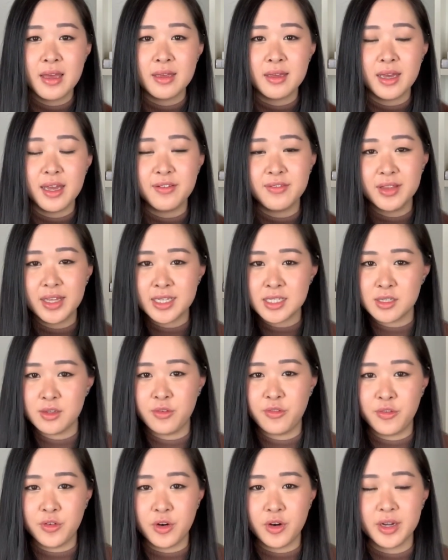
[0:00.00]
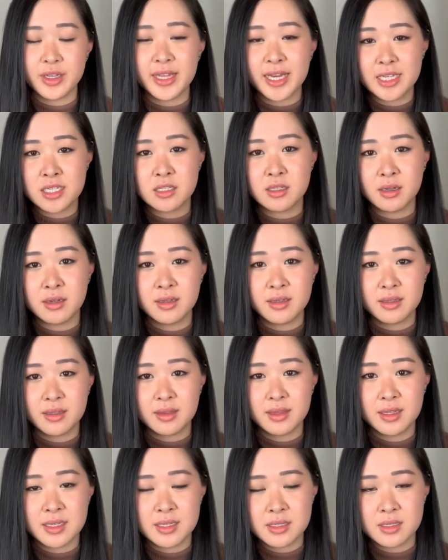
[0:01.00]
even like Sephora, they stock
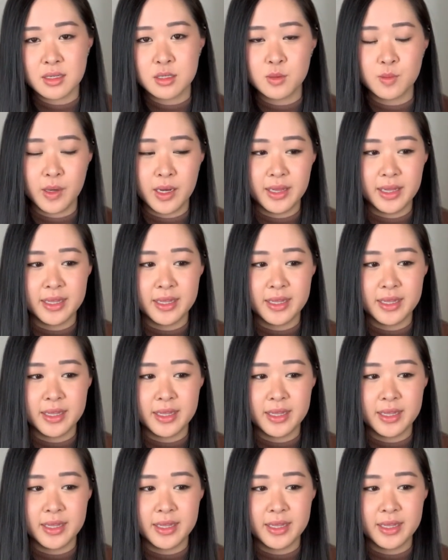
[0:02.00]
this as well,